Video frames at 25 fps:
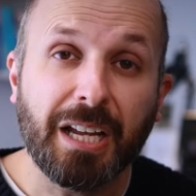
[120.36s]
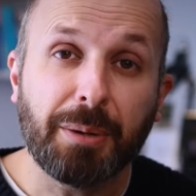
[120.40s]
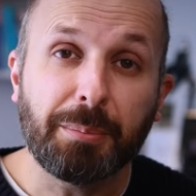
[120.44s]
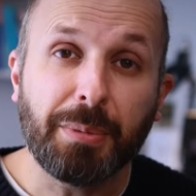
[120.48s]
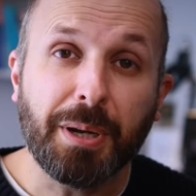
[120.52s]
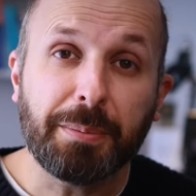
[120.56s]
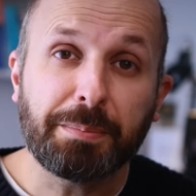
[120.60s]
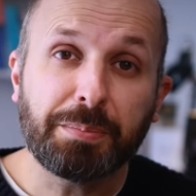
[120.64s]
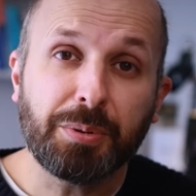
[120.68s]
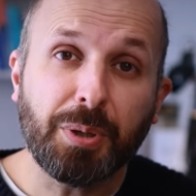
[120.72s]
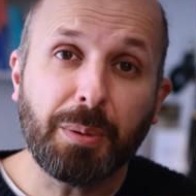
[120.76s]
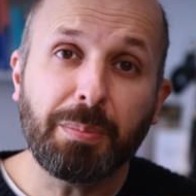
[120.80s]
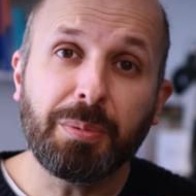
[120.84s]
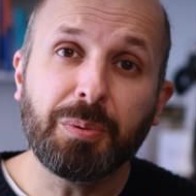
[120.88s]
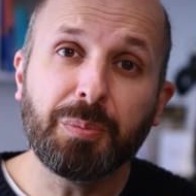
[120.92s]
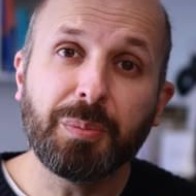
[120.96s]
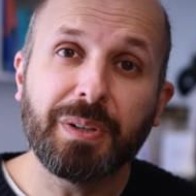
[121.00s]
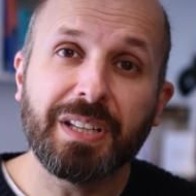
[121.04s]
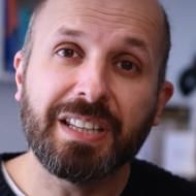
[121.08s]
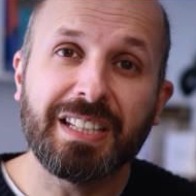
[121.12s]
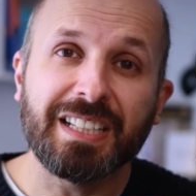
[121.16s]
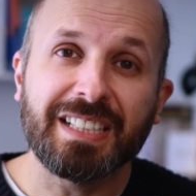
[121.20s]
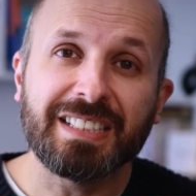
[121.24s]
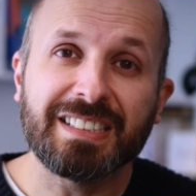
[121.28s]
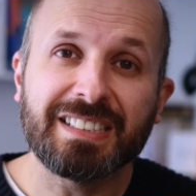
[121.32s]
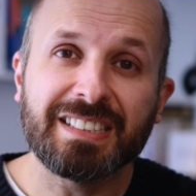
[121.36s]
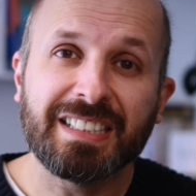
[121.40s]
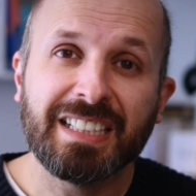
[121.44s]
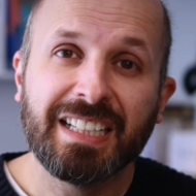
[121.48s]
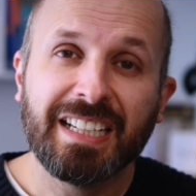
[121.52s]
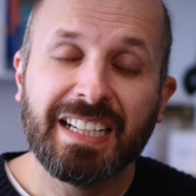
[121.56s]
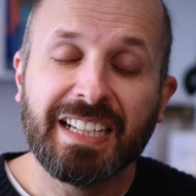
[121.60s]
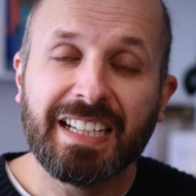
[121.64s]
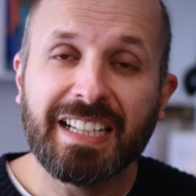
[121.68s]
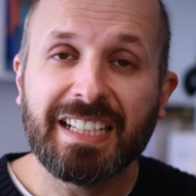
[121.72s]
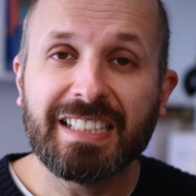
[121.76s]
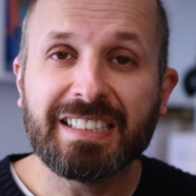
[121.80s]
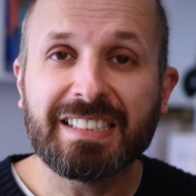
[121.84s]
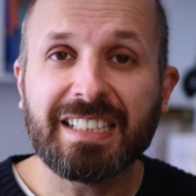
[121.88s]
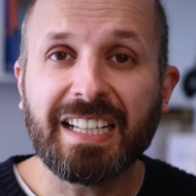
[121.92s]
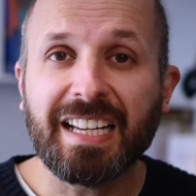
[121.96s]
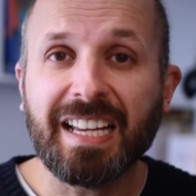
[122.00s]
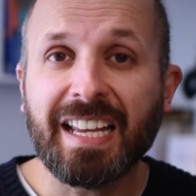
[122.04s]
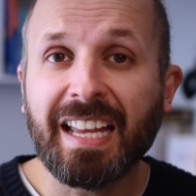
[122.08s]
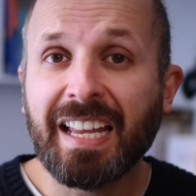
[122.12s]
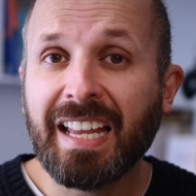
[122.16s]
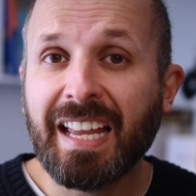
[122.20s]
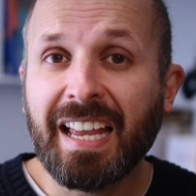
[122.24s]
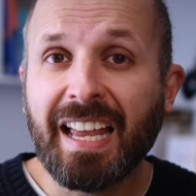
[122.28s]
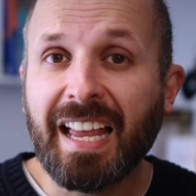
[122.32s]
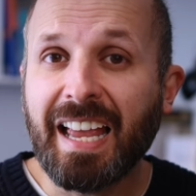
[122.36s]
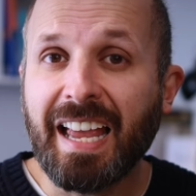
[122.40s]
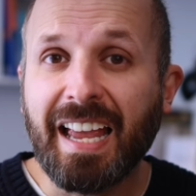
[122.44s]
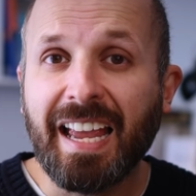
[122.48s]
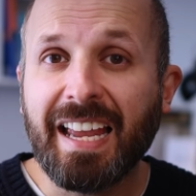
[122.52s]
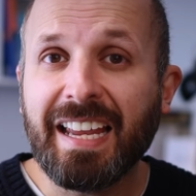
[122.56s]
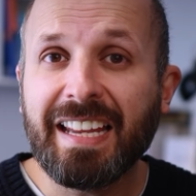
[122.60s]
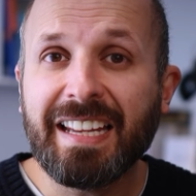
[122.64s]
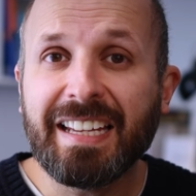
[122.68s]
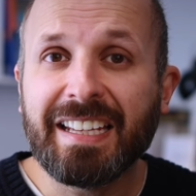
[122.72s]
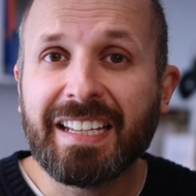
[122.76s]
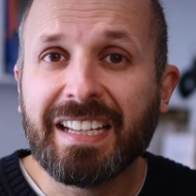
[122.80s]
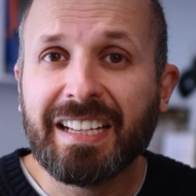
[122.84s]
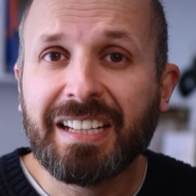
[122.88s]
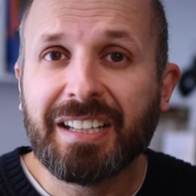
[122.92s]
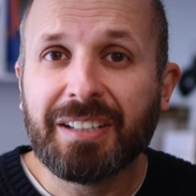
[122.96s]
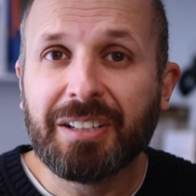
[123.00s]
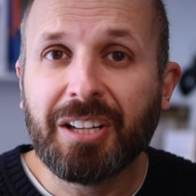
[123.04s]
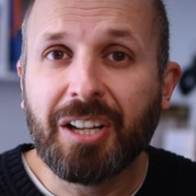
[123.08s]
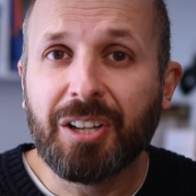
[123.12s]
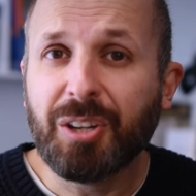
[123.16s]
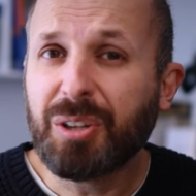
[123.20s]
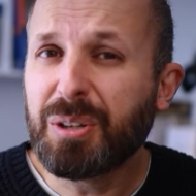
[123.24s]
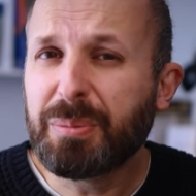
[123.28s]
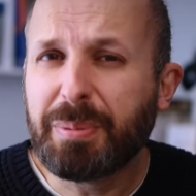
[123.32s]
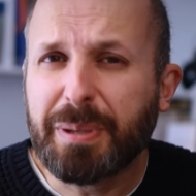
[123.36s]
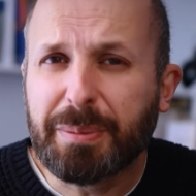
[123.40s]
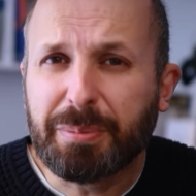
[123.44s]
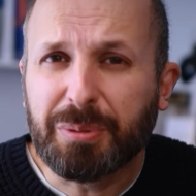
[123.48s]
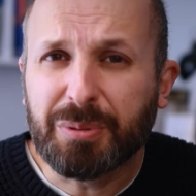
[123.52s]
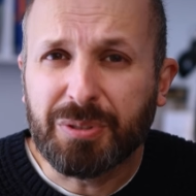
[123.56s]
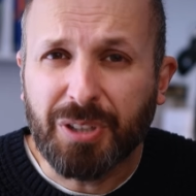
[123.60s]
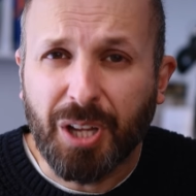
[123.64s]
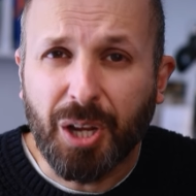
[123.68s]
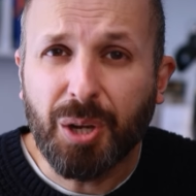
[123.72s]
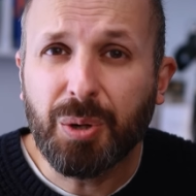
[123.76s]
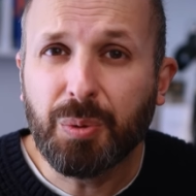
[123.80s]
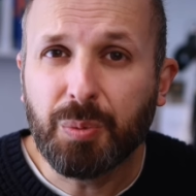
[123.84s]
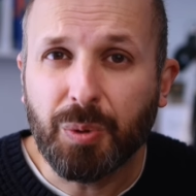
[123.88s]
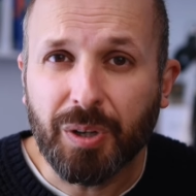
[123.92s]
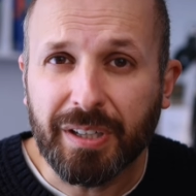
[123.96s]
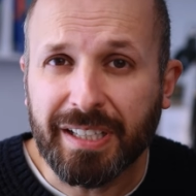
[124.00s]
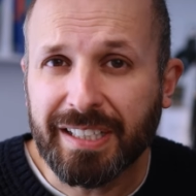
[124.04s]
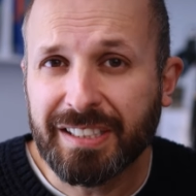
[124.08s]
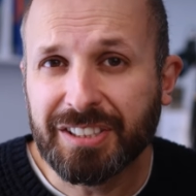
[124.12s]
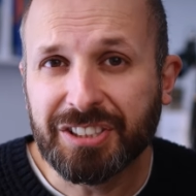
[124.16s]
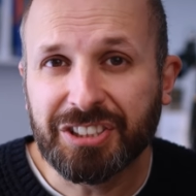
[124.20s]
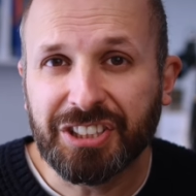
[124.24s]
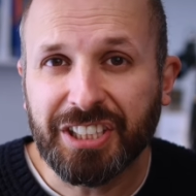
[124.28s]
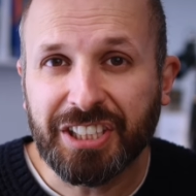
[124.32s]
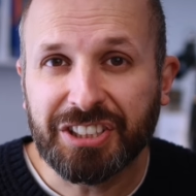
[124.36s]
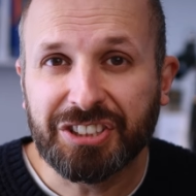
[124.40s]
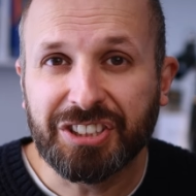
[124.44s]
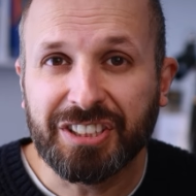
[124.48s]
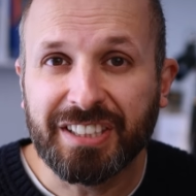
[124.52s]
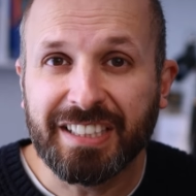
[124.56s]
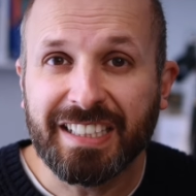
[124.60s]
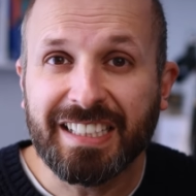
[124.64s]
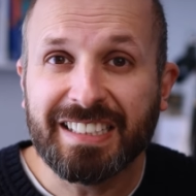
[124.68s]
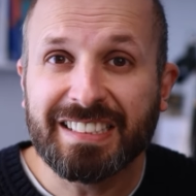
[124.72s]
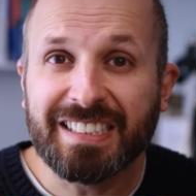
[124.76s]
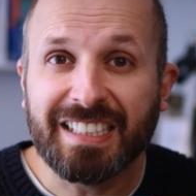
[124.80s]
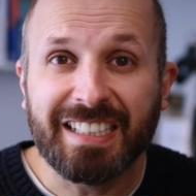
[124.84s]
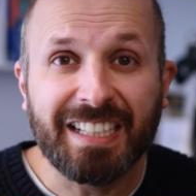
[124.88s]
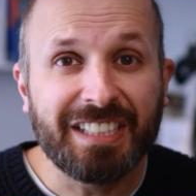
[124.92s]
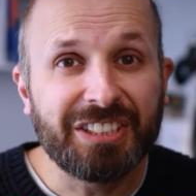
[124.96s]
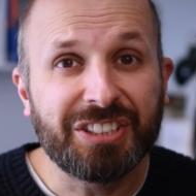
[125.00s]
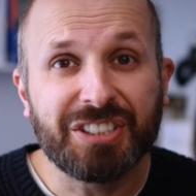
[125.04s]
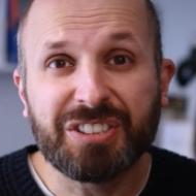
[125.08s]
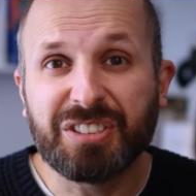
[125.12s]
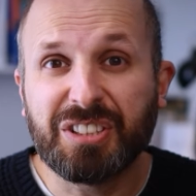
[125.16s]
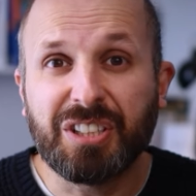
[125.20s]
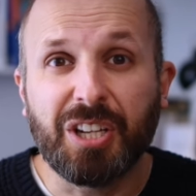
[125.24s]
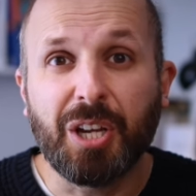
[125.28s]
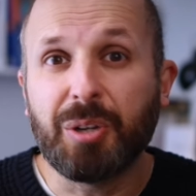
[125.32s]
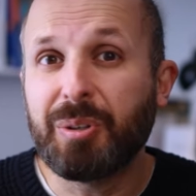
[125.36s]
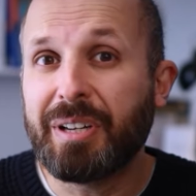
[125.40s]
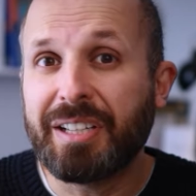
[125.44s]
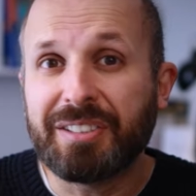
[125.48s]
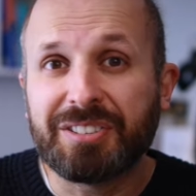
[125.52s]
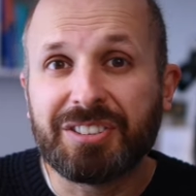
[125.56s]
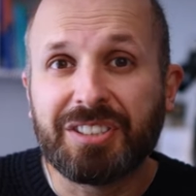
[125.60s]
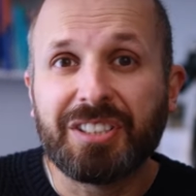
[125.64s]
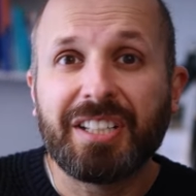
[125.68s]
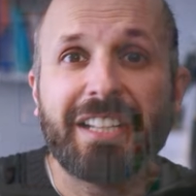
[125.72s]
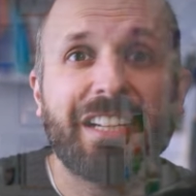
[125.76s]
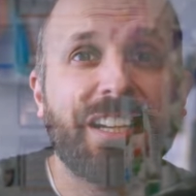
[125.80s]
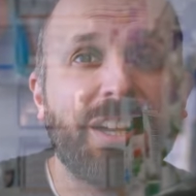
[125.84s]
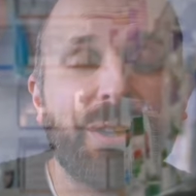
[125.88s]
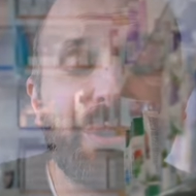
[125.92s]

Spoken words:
Now, my problem with this is that A lot of people know what indigestion is and they just go out to their